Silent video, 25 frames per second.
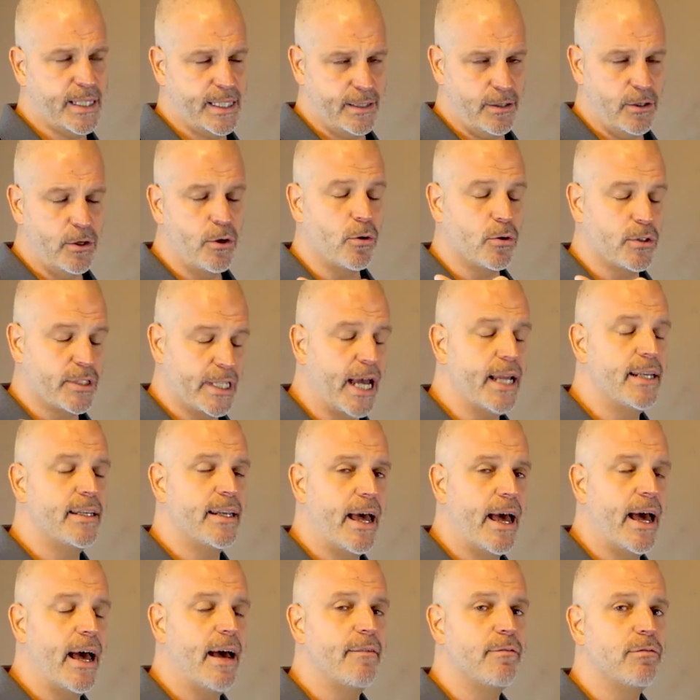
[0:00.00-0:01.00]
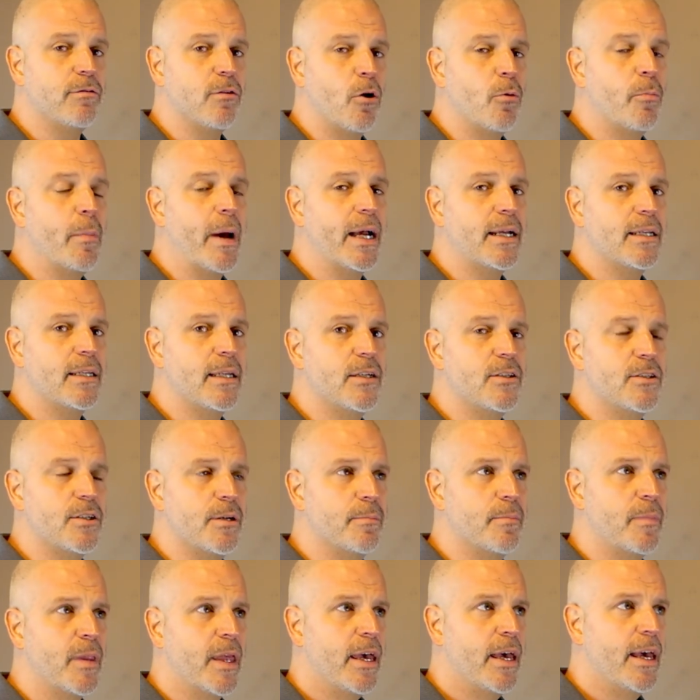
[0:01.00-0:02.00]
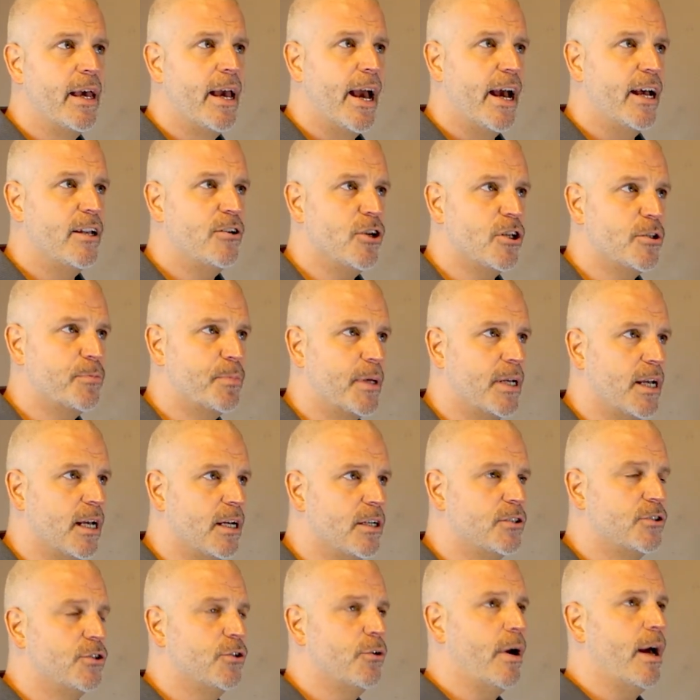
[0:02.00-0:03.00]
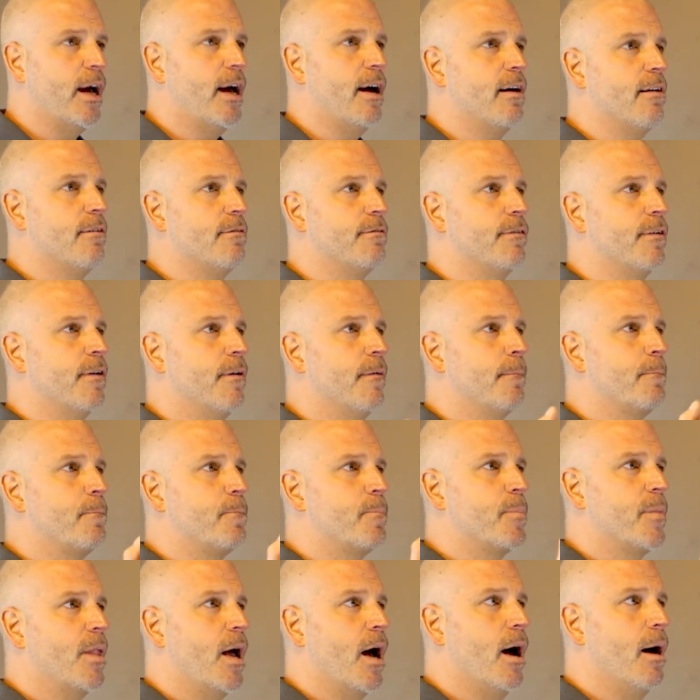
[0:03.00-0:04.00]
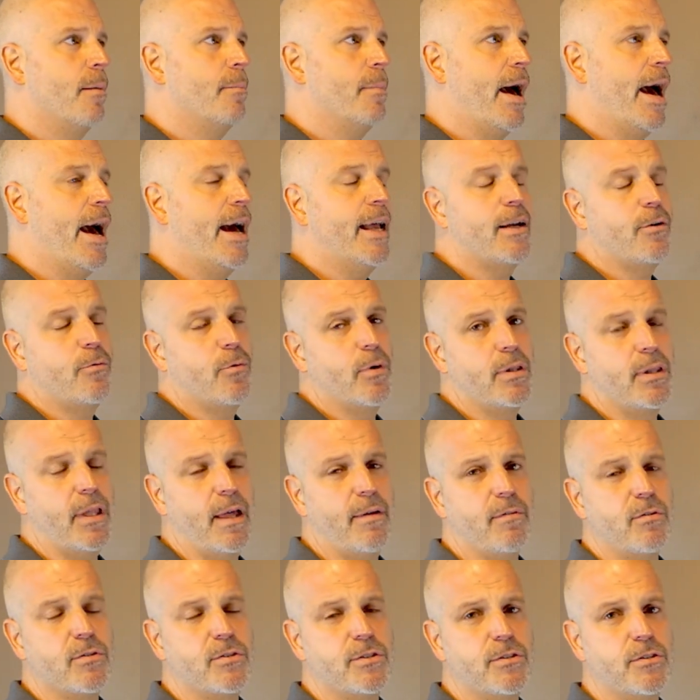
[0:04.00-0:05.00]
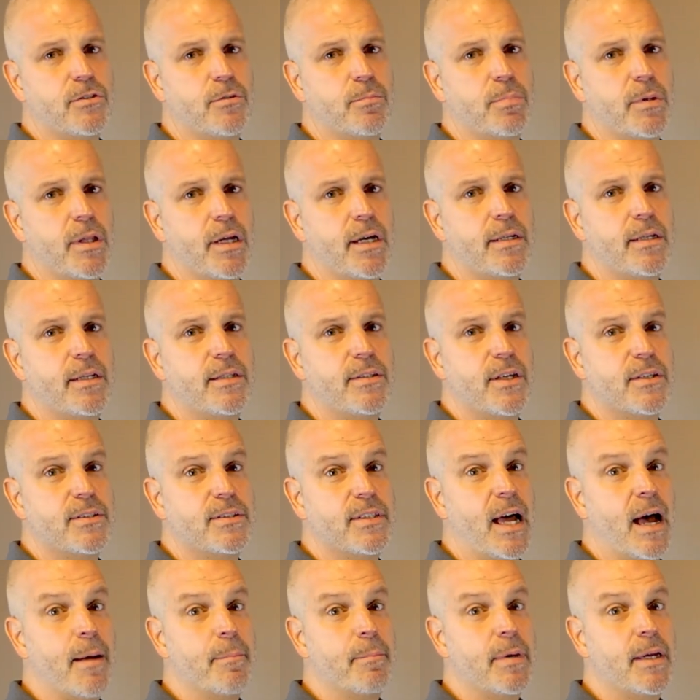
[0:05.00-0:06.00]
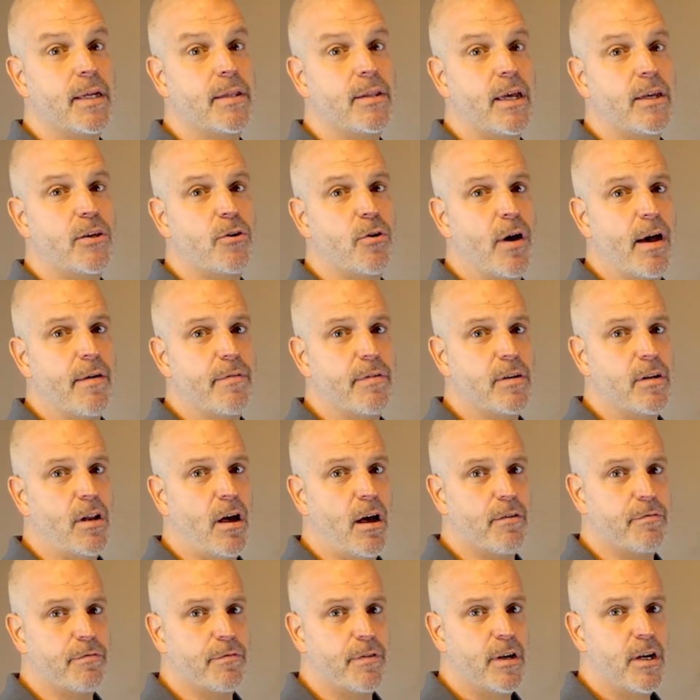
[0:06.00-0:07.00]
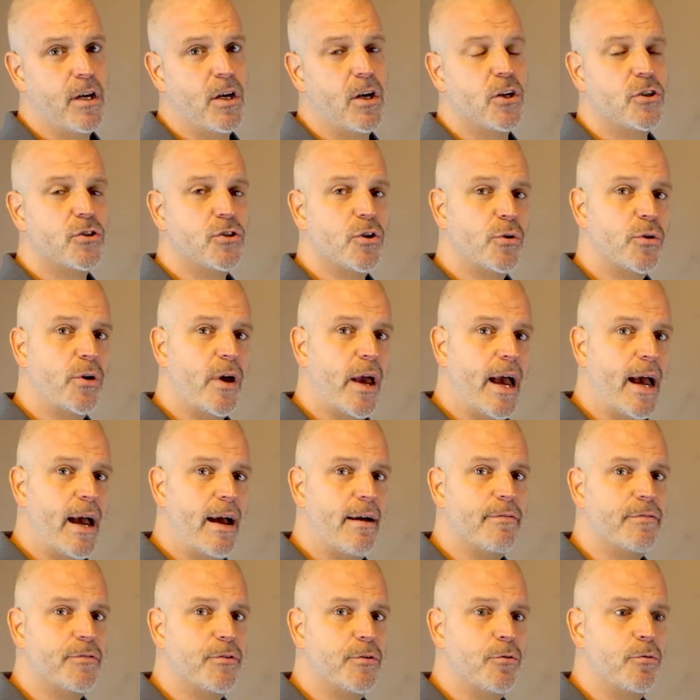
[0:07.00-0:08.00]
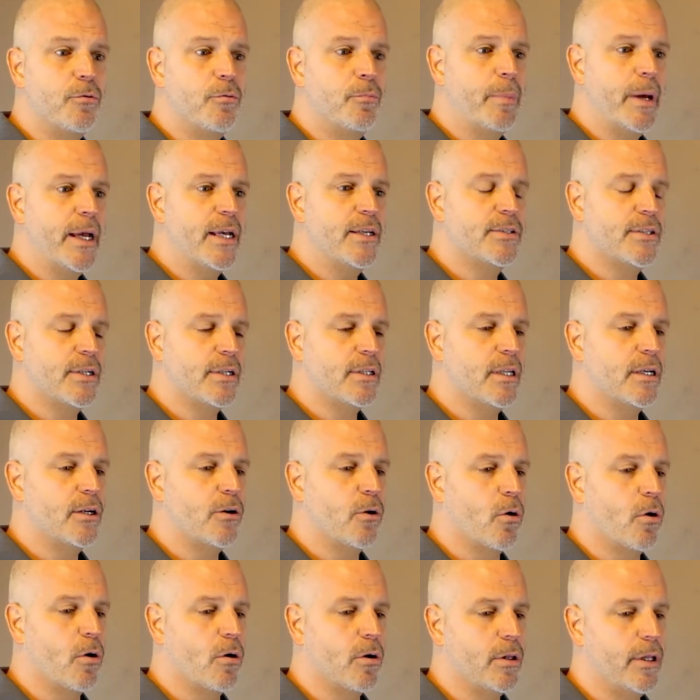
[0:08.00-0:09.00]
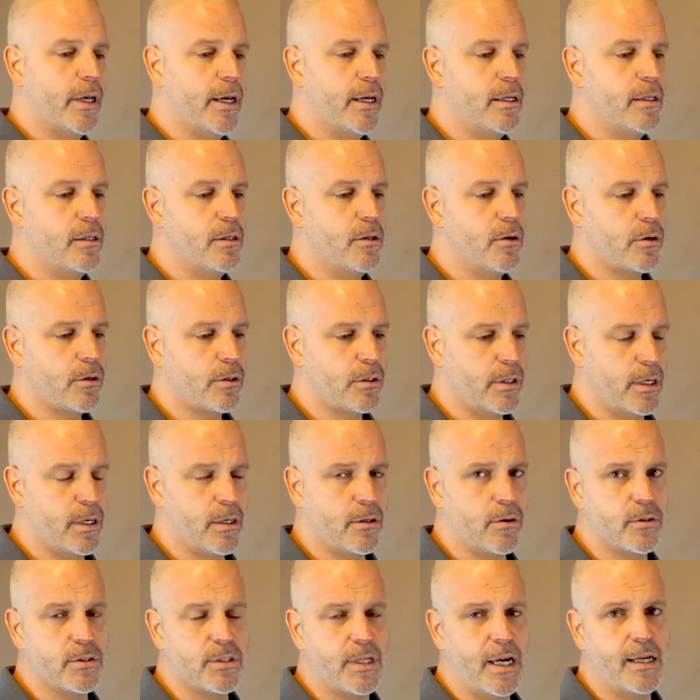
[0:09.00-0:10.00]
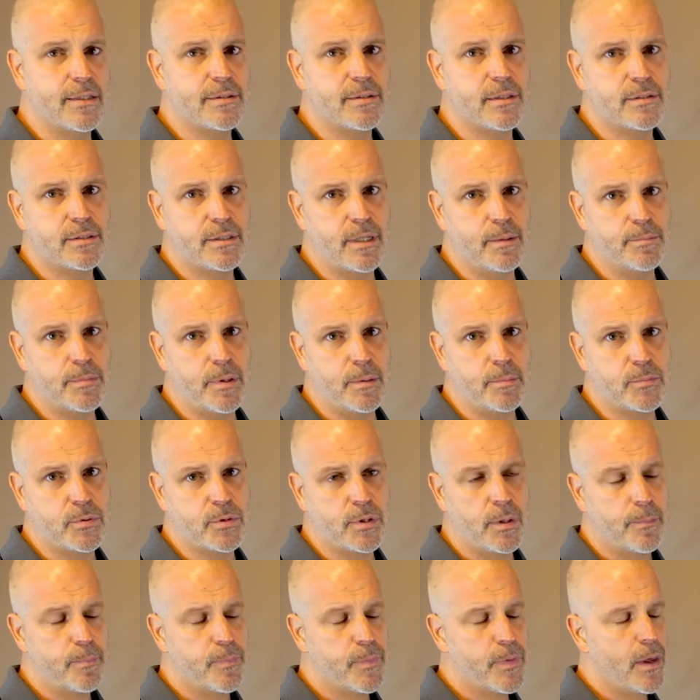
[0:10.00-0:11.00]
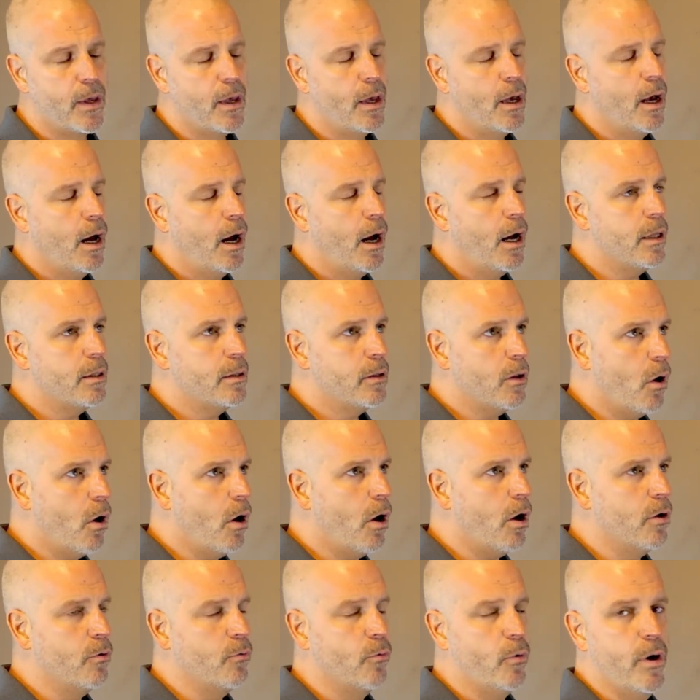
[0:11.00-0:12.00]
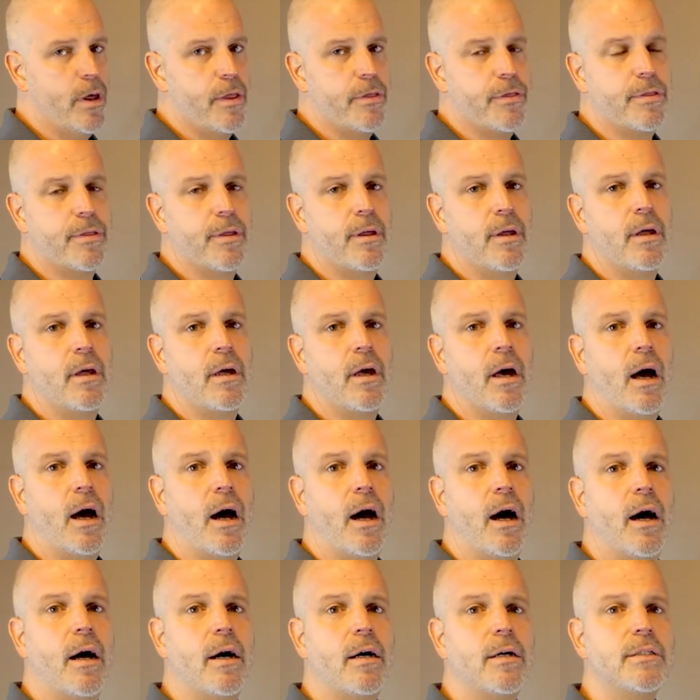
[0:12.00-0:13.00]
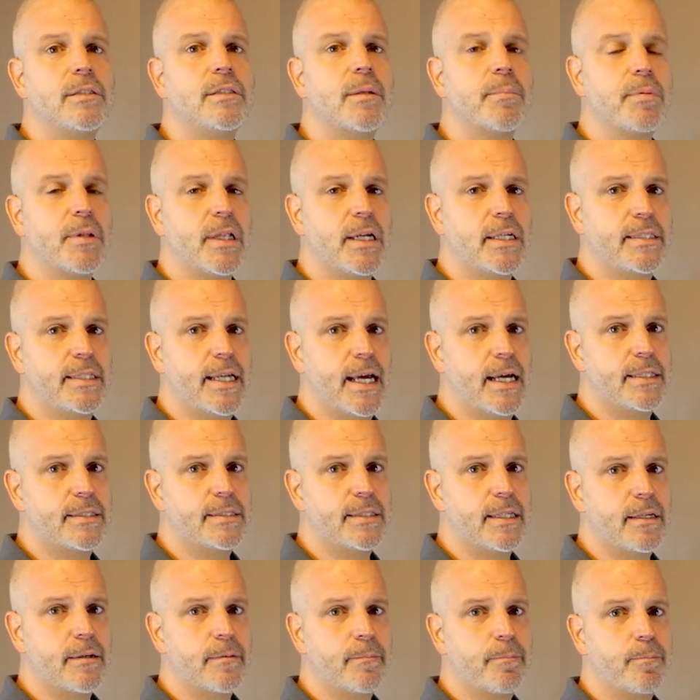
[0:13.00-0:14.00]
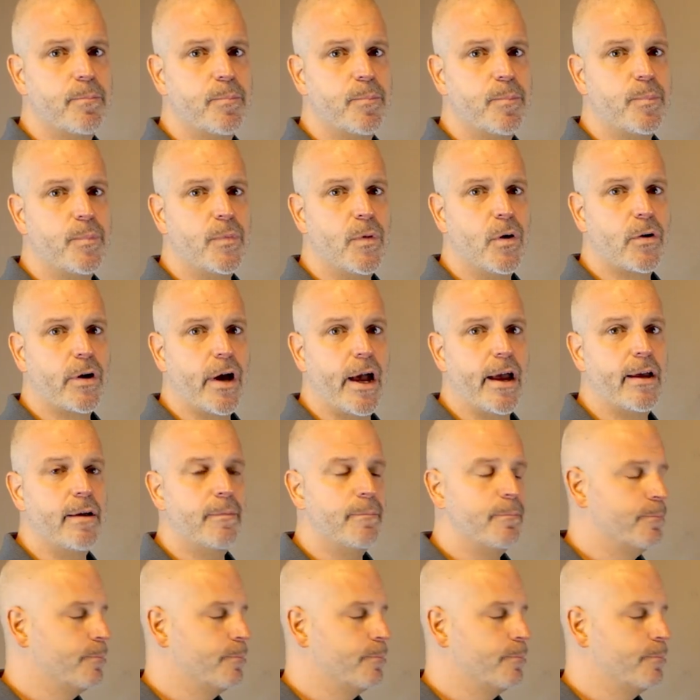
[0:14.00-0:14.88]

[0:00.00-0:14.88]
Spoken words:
you'll tend to have low magnesium, and just because you have adequate levels in your blood does not mean that you have enough. So you have to basically correlate your clinical signs and symptoms along with the blood testing, okay?